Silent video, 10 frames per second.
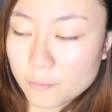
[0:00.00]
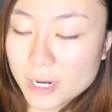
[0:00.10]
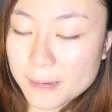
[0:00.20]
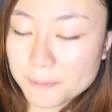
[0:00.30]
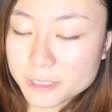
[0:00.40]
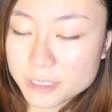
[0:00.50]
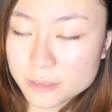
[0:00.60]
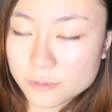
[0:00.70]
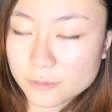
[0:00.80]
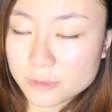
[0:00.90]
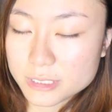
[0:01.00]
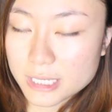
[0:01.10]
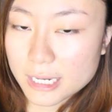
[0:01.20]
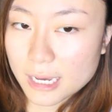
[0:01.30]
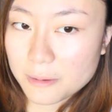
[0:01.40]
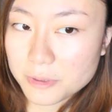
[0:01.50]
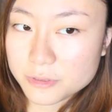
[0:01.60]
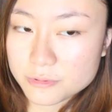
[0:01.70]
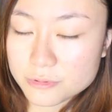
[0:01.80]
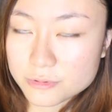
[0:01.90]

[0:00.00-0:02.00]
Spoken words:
What happened was that I went to